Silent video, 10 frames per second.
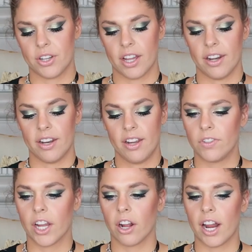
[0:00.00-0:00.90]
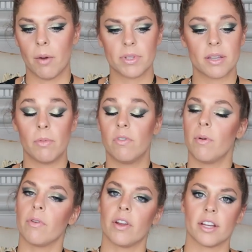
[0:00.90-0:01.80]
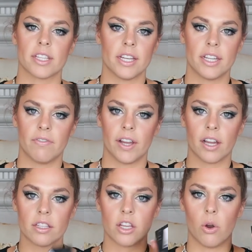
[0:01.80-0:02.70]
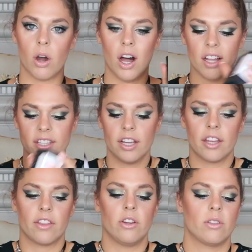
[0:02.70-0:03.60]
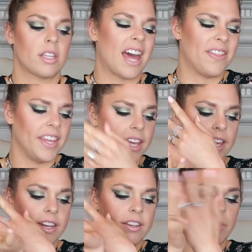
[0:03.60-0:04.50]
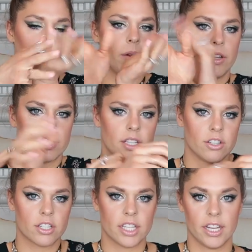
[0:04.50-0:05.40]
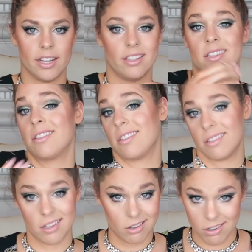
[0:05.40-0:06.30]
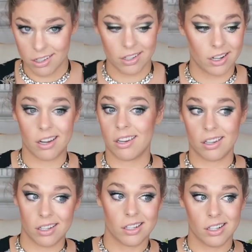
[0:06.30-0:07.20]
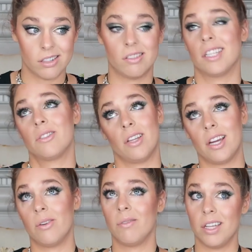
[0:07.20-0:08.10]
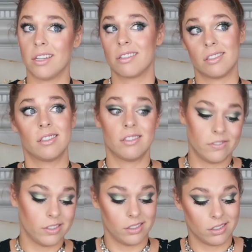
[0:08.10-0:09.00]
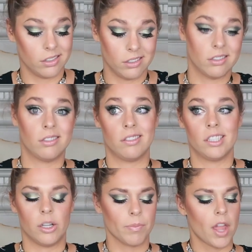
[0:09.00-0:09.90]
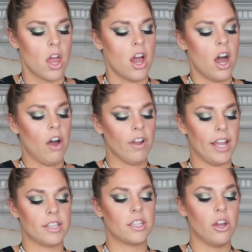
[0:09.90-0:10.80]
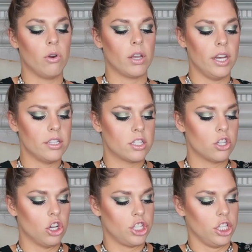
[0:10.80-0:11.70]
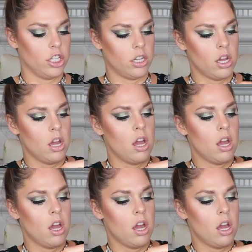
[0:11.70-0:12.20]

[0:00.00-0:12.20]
you can figure it out. But some of them are very scientific. So I'll tell you those at the end. You're probably just interested in the Ordinary, you know, that's what I would be interested in. Look at this video. All right, so getting started.